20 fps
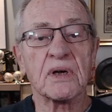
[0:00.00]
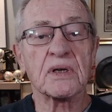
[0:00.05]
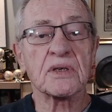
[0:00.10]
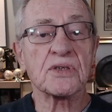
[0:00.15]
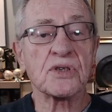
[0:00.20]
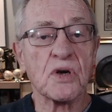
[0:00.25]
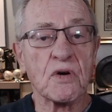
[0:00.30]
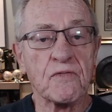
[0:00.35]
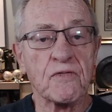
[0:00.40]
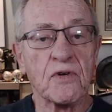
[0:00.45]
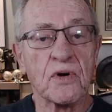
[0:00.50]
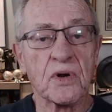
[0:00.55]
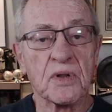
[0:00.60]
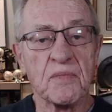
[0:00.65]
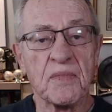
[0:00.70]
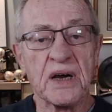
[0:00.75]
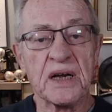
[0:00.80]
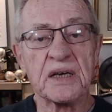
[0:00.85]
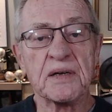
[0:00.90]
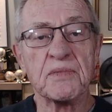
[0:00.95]
So far,
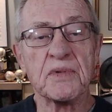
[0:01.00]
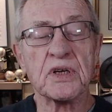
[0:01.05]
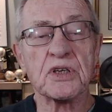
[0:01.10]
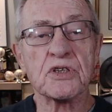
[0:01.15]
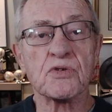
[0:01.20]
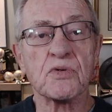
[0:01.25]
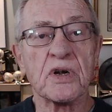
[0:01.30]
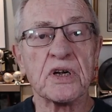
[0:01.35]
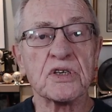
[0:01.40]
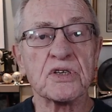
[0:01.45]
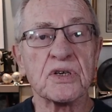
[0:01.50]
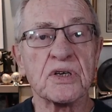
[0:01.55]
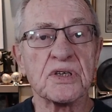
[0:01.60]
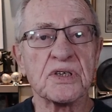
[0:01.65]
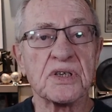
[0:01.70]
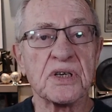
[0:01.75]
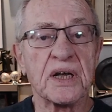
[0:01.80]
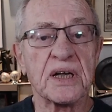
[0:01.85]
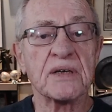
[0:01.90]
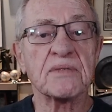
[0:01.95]
the Biden administration has
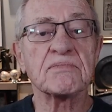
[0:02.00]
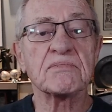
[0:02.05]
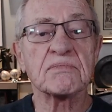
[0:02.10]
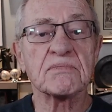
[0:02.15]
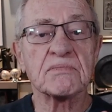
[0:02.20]
said,